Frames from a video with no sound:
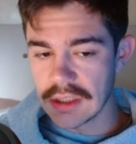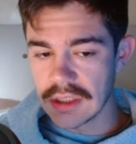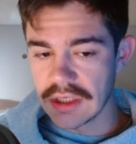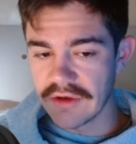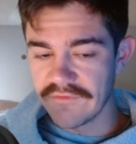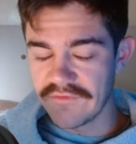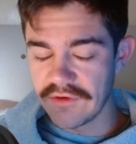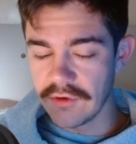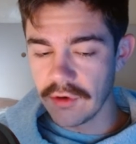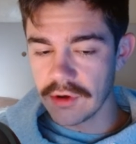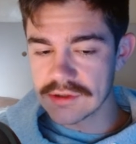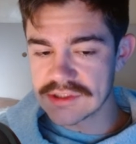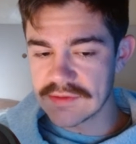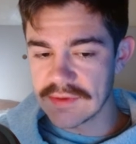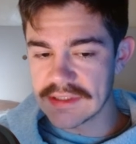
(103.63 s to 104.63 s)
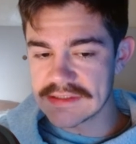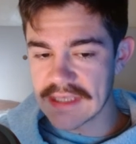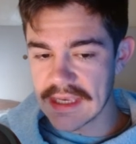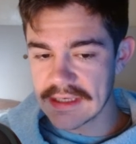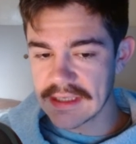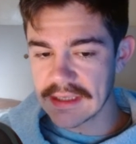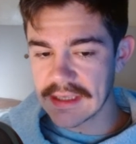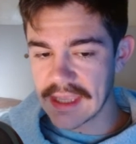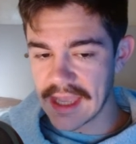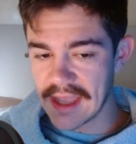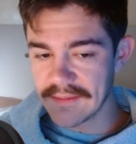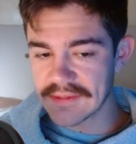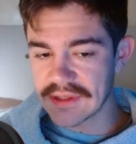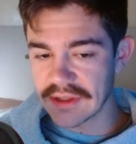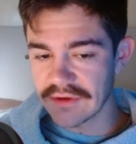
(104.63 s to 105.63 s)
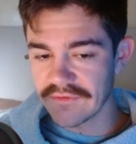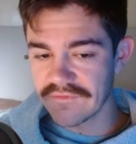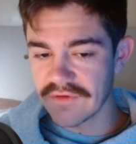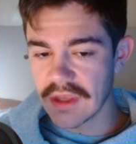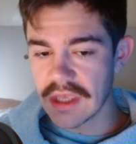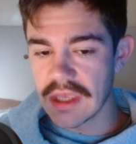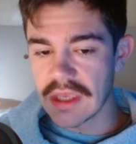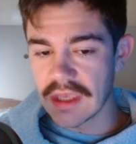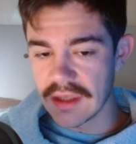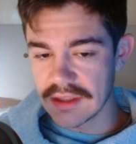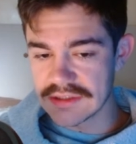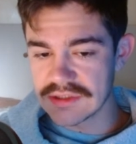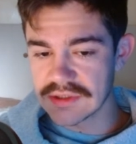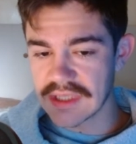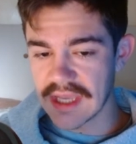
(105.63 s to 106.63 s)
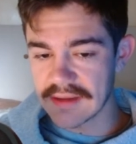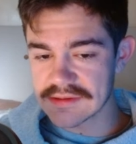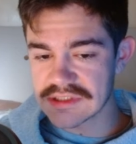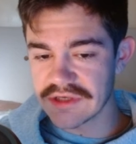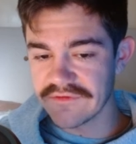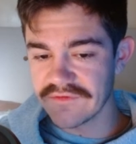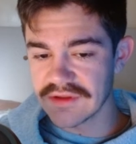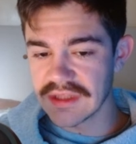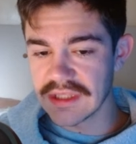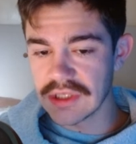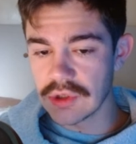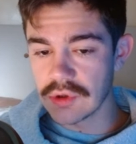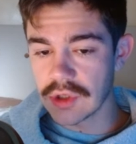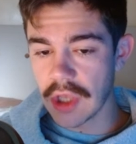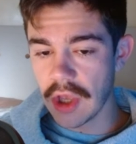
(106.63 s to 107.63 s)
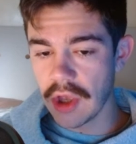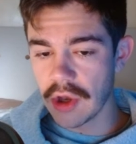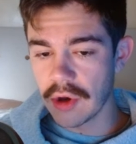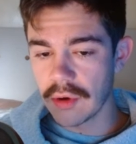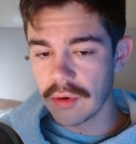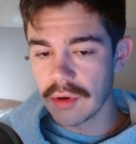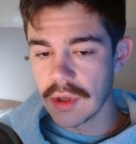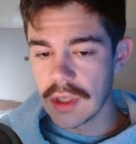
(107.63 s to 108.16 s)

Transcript: If you are to be taken captive, into captivity you go.